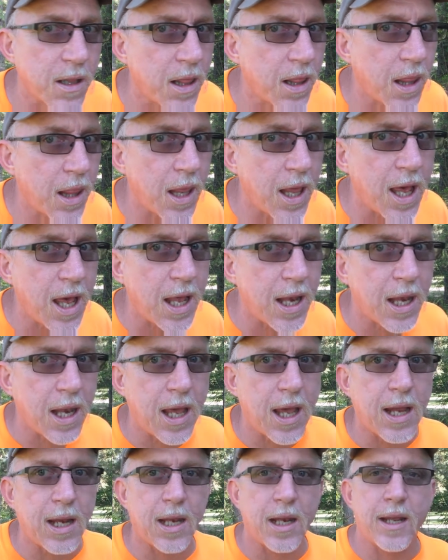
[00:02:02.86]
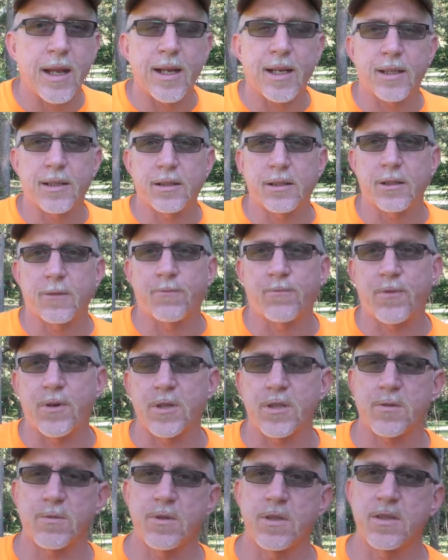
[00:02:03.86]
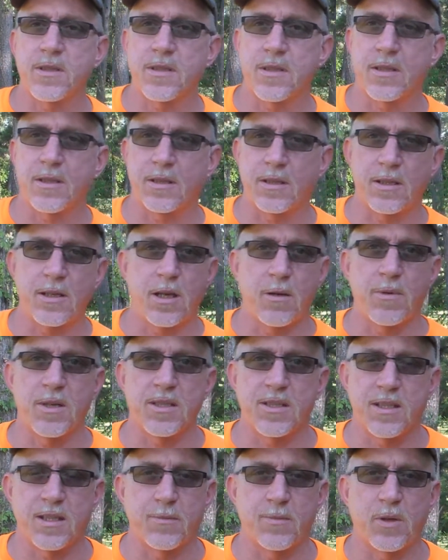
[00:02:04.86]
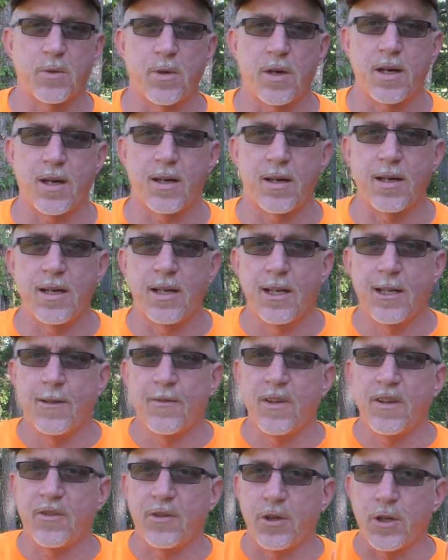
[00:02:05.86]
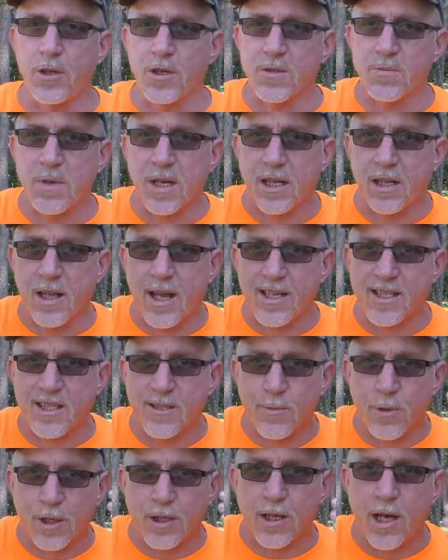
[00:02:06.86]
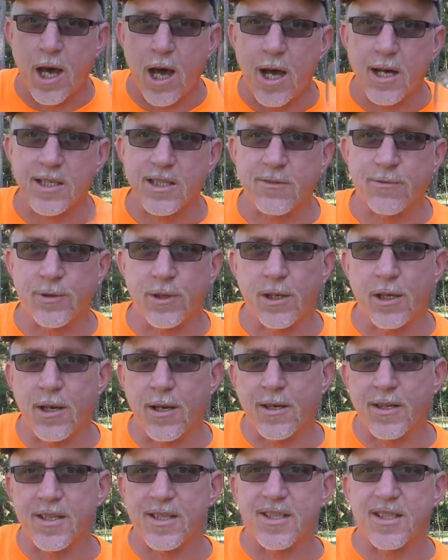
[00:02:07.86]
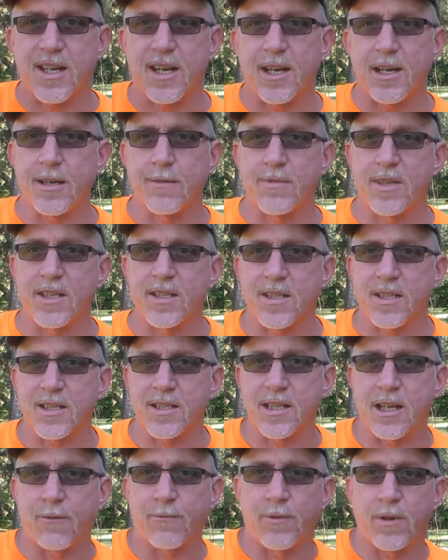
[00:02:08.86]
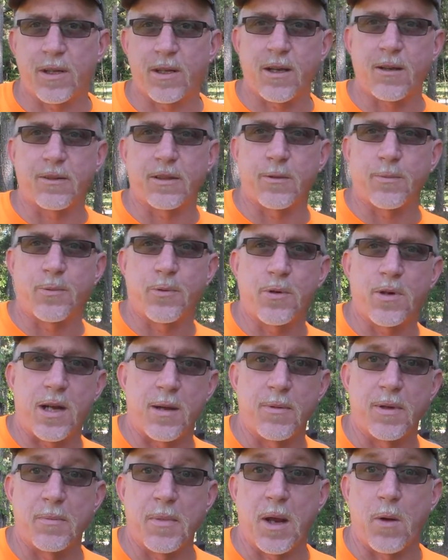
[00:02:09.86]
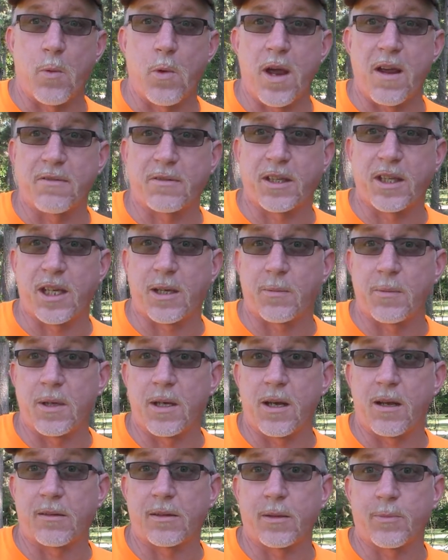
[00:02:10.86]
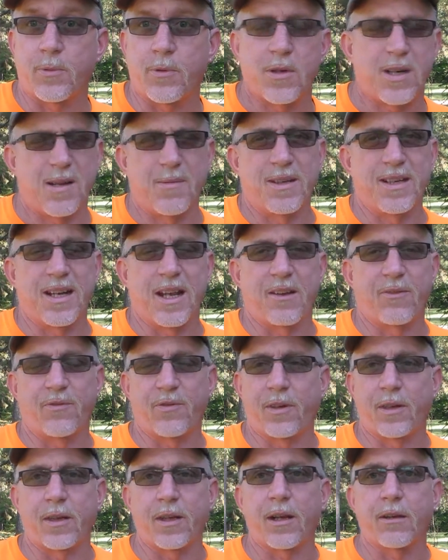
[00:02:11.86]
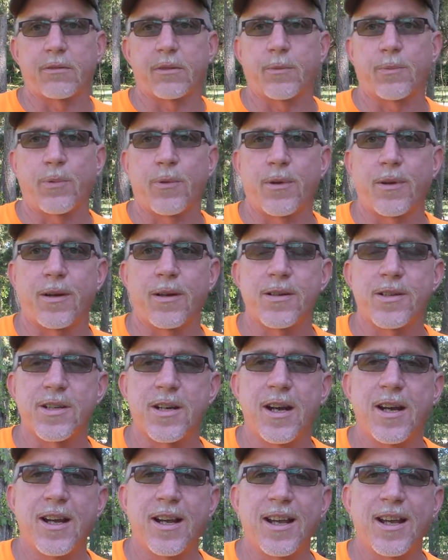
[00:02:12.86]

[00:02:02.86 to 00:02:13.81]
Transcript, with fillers: are a lot, lot like the first ones uh, that y'all been seeing me wear. If you notice, my glasses were cocked for the longest time. That's because I fell out the porch. I mean, my wife kicked me out the porch. I mean, I fell out the porch,